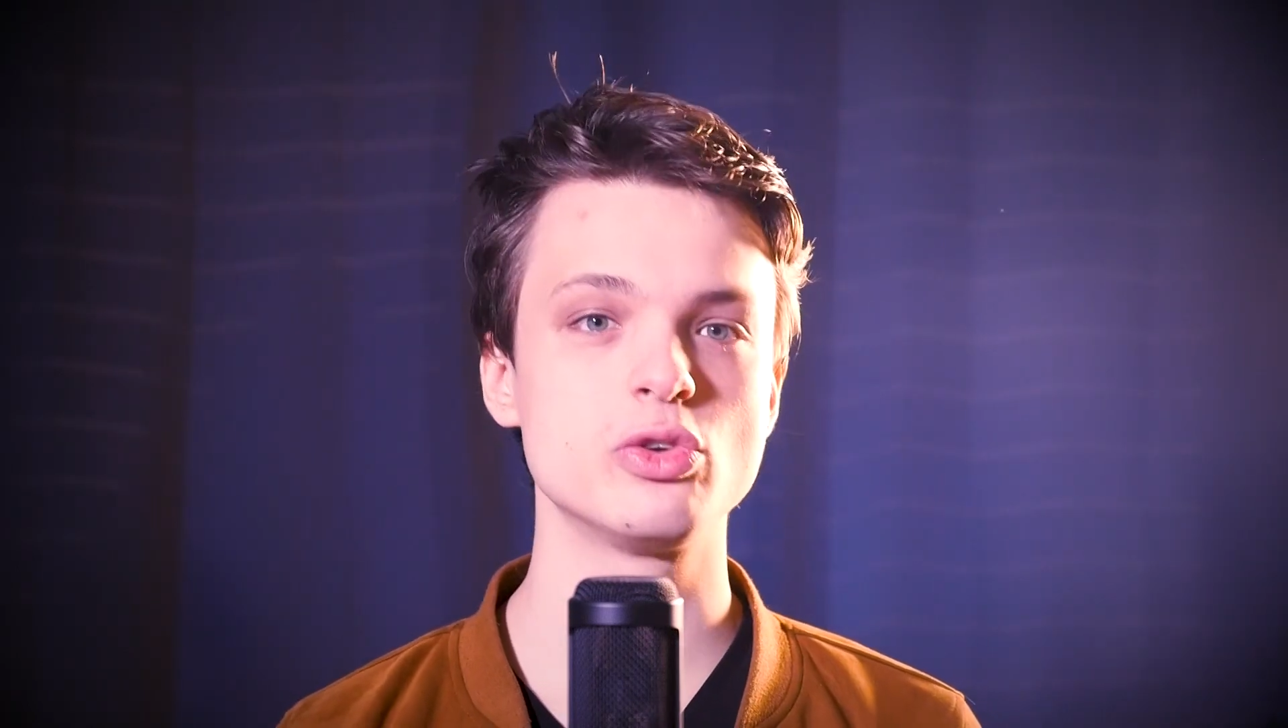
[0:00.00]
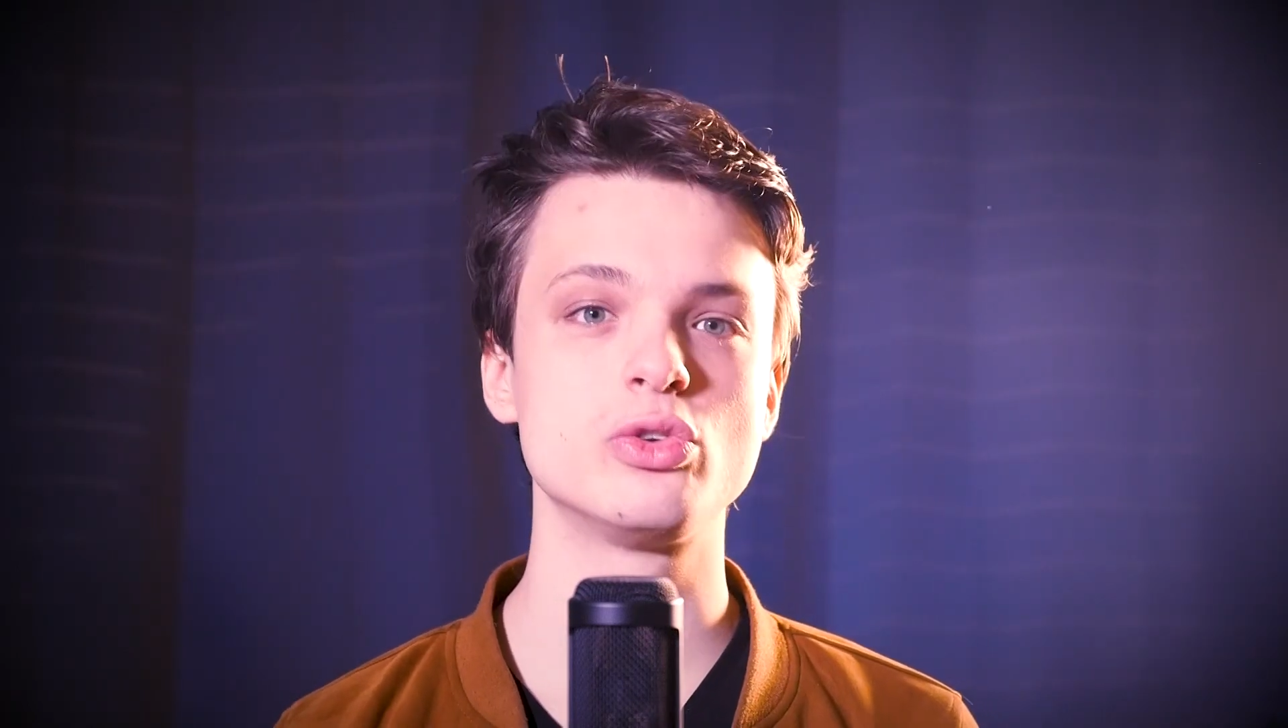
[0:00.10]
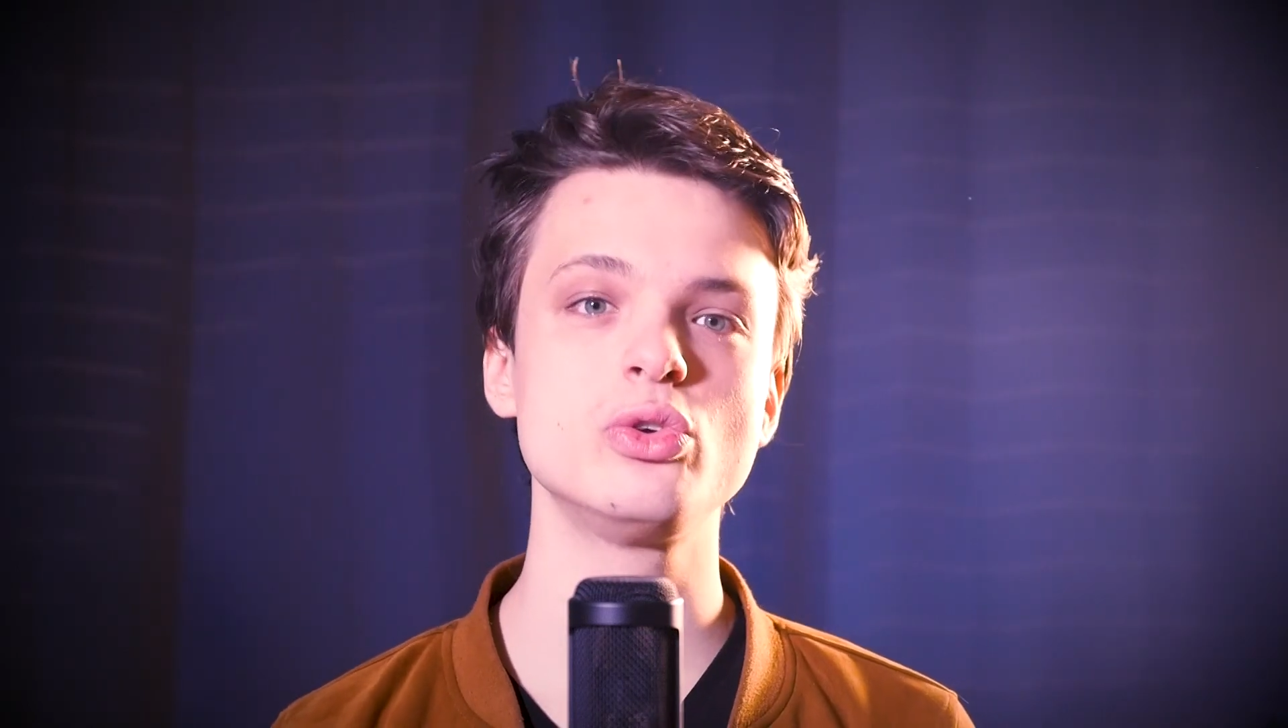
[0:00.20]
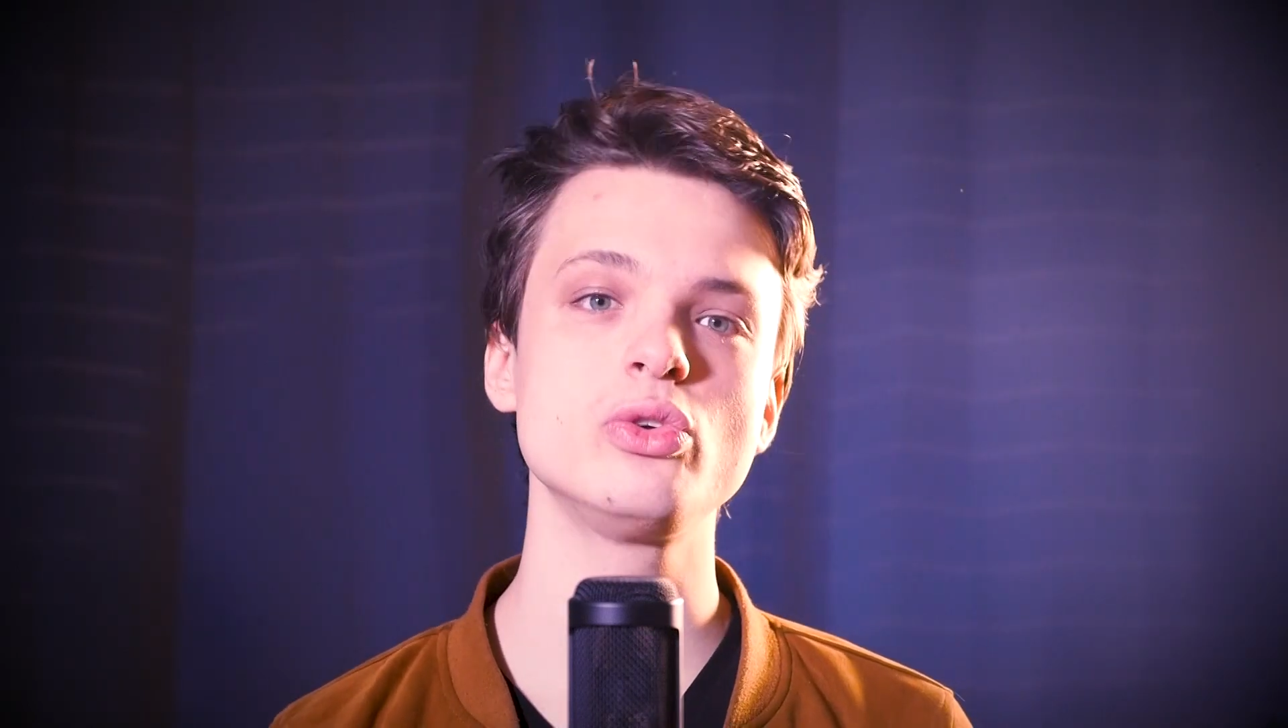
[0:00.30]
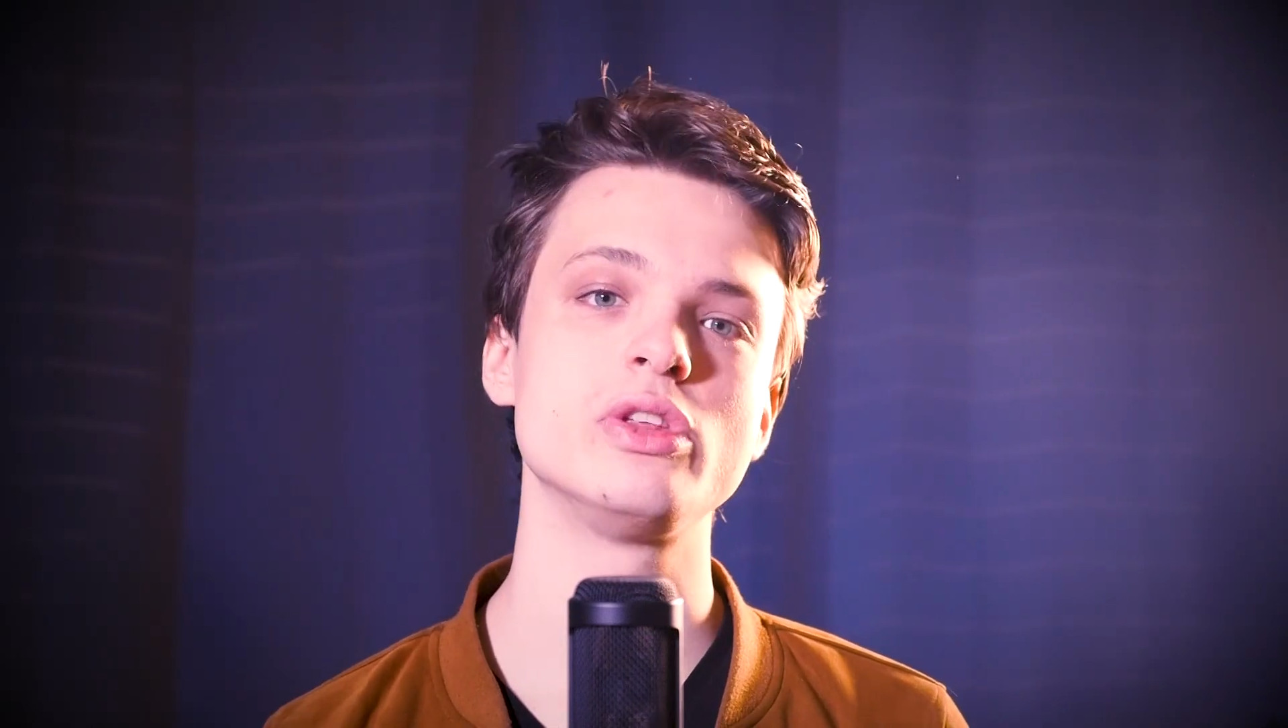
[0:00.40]
you
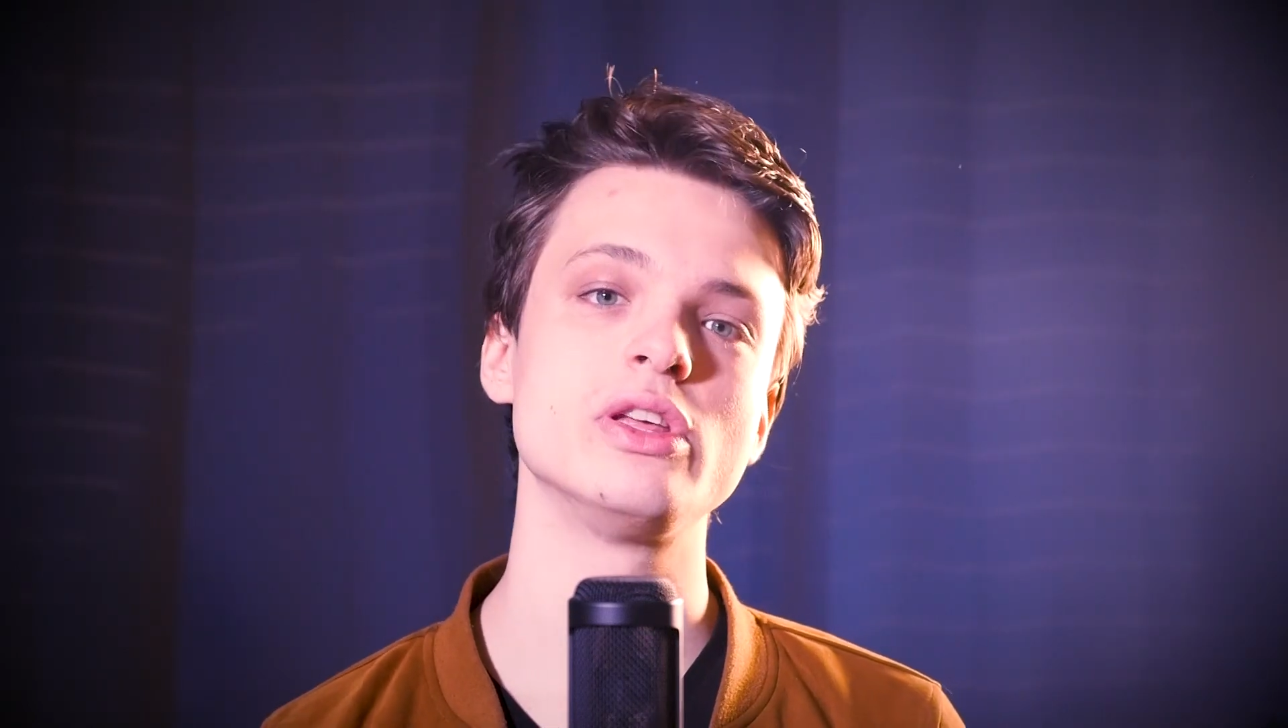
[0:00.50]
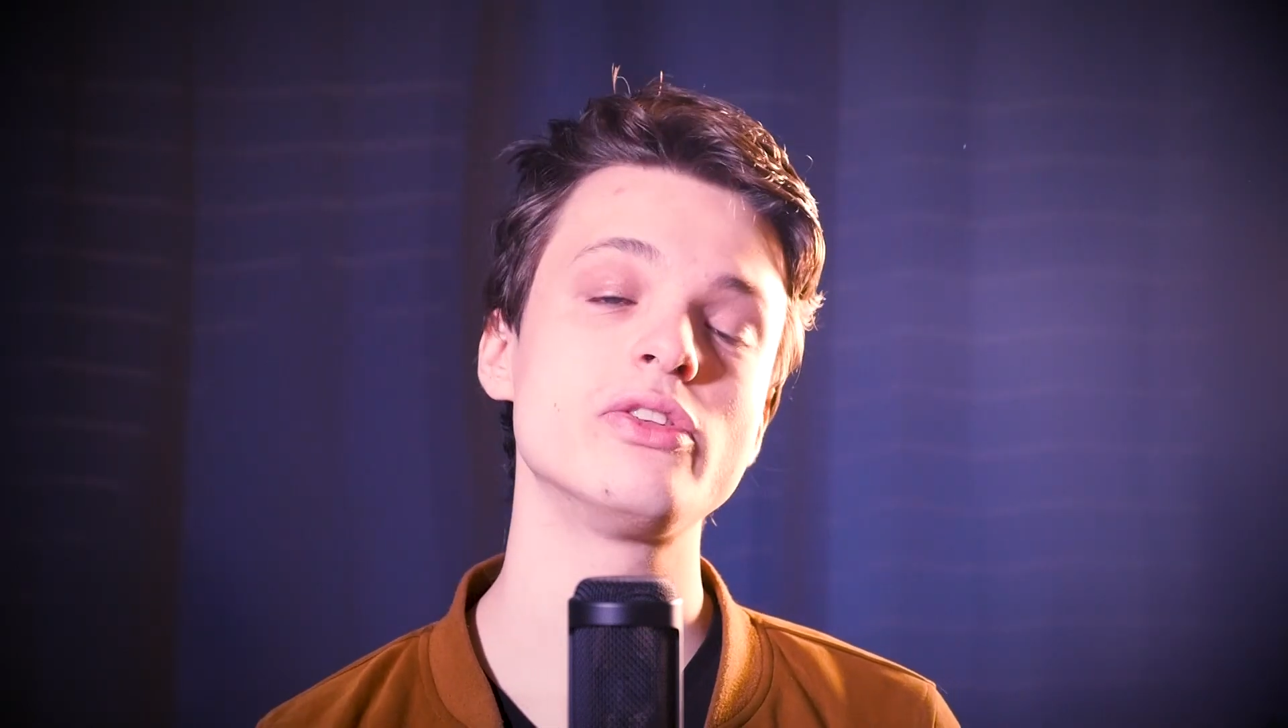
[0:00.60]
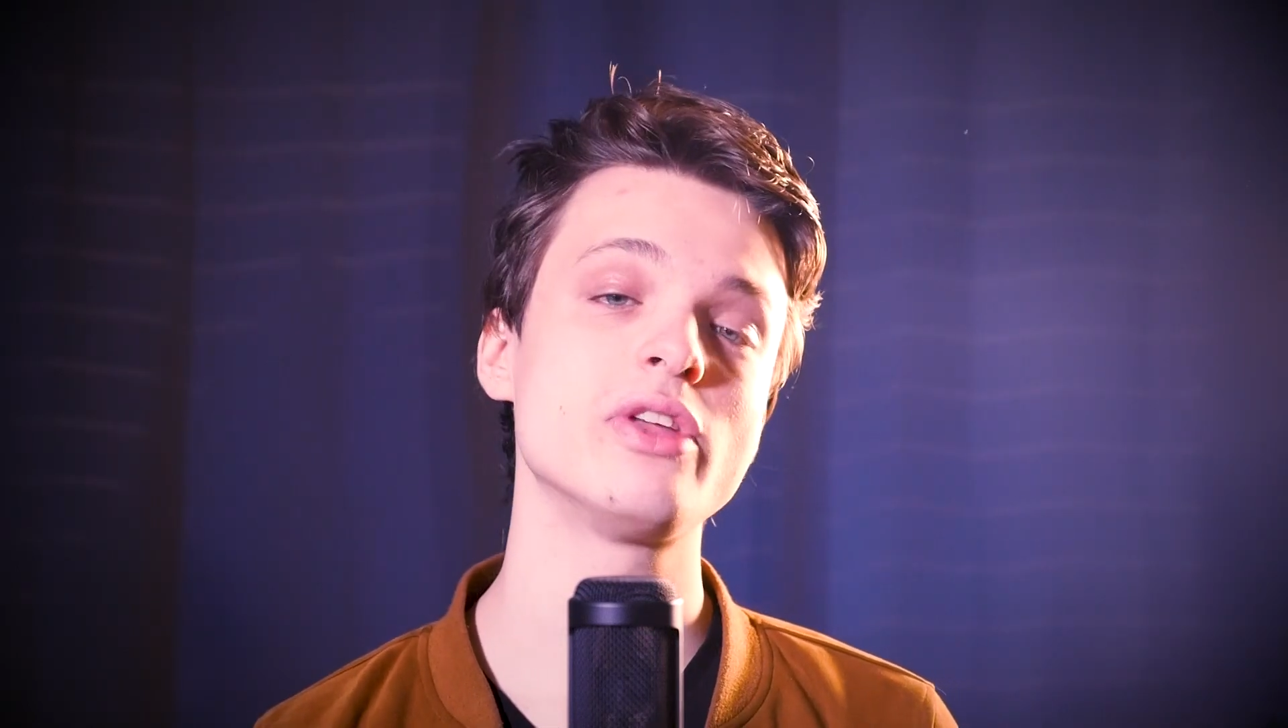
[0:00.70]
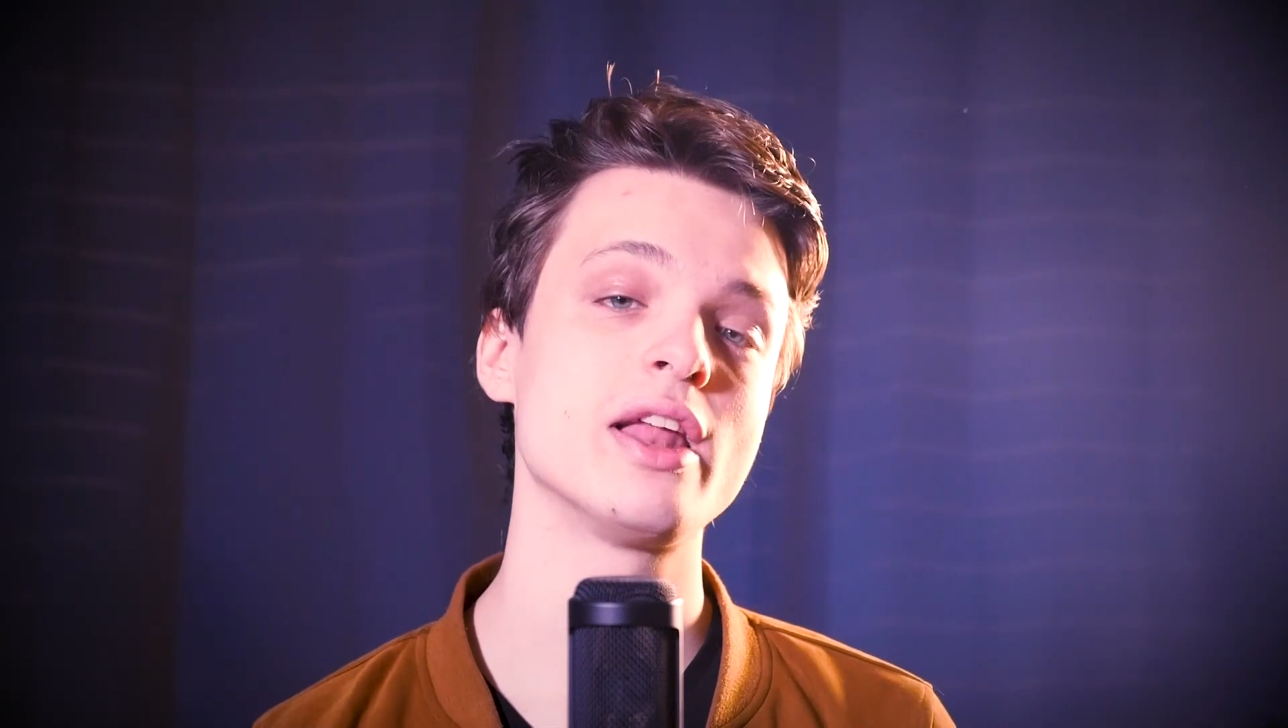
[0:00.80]
do these